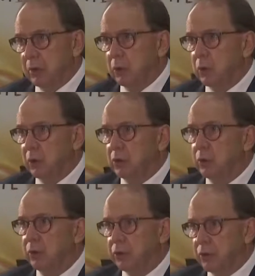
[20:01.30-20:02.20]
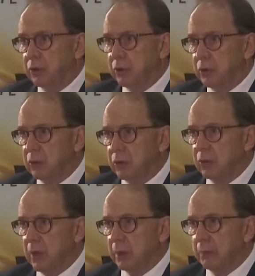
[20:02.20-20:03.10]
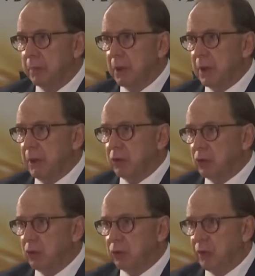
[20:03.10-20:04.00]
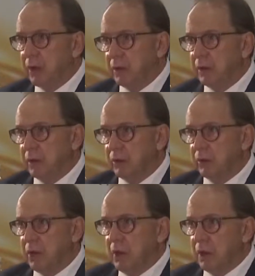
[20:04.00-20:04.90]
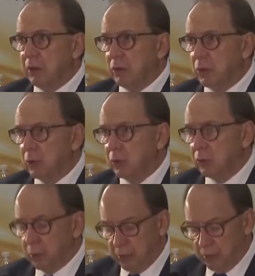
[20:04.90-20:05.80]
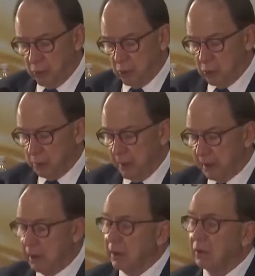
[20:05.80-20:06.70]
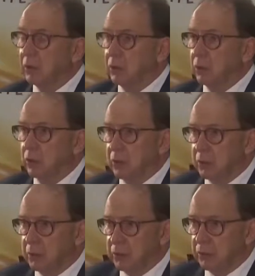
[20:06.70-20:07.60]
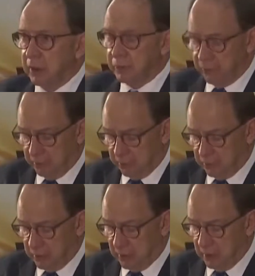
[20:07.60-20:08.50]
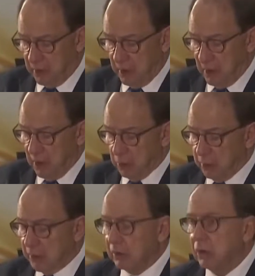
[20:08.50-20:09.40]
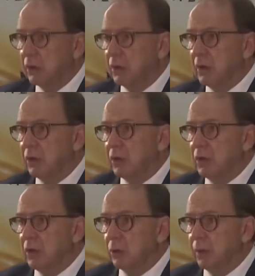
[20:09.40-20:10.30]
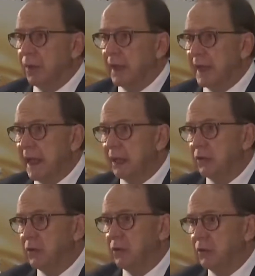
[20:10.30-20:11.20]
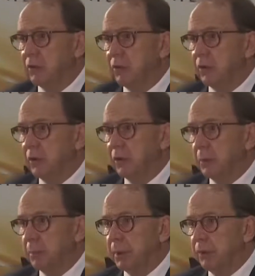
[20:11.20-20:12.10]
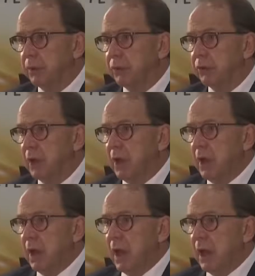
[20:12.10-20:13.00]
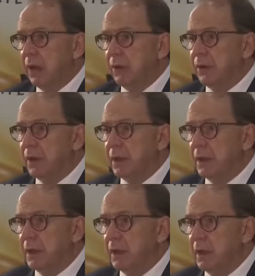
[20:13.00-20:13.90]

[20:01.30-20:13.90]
in order to assist you to come to findings in accordance with your mandate and your terms of reference, Chair. We don't intend to deal with the legalities of the non-appearance and the